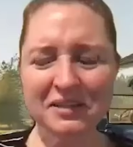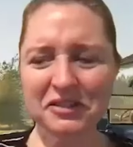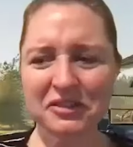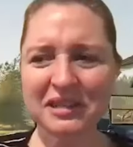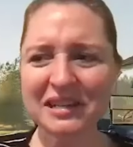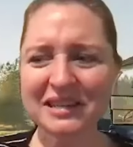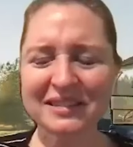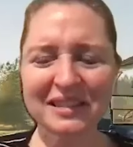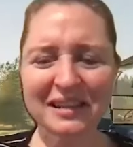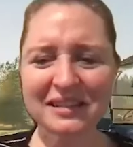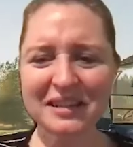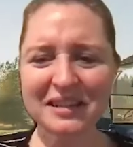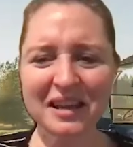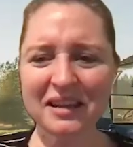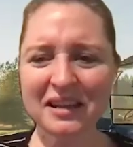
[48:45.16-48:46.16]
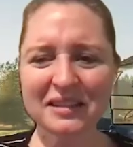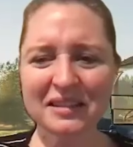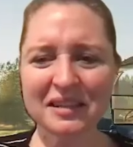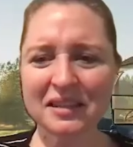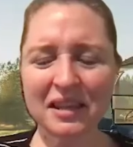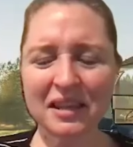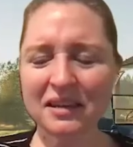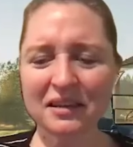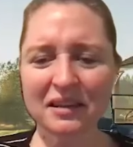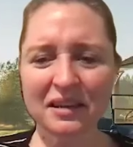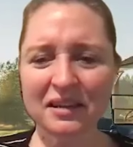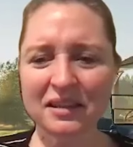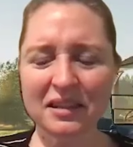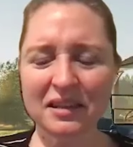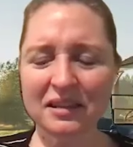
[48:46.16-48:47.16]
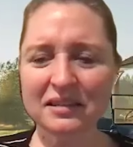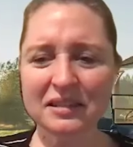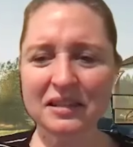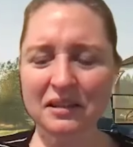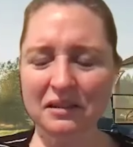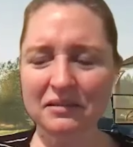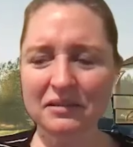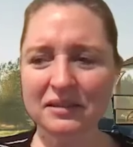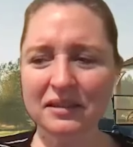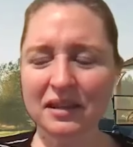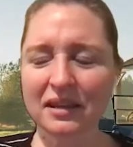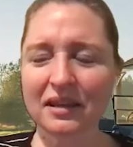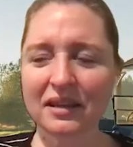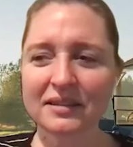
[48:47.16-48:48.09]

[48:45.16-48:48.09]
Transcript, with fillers: history because that's yeah. not that's a thin a thin excuse.